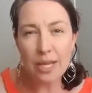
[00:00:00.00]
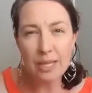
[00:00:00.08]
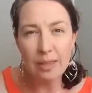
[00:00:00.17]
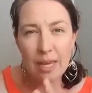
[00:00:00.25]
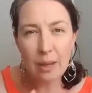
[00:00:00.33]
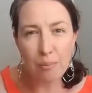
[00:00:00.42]
that
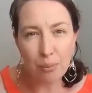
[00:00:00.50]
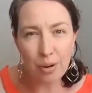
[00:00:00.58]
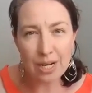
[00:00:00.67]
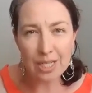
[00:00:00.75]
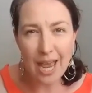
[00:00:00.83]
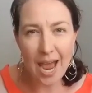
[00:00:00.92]
they can
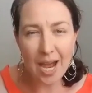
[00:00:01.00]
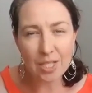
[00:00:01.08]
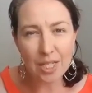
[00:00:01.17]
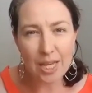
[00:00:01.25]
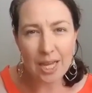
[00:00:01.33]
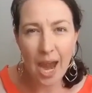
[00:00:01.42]
print out
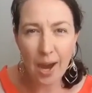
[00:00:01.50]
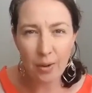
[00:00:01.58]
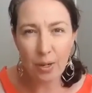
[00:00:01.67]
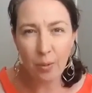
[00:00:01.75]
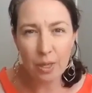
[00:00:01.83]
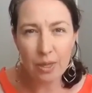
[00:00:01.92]
and carry
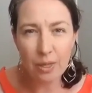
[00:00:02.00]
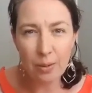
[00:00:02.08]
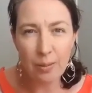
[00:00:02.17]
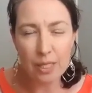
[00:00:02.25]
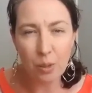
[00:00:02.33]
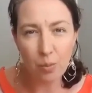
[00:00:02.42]
with them
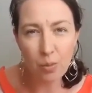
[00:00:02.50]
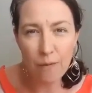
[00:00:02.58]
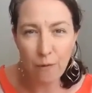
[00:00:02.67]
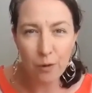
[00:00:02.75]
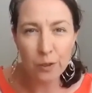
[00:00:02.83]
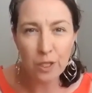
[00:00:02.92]
as a
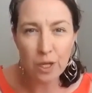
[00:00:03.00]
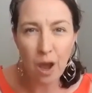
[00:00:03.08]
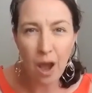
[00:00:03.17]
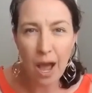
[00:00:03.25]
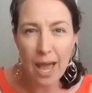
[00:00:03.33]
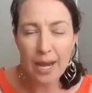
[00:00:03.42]
reference
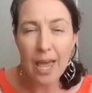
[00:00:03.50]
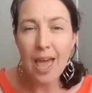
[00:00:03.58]
guide.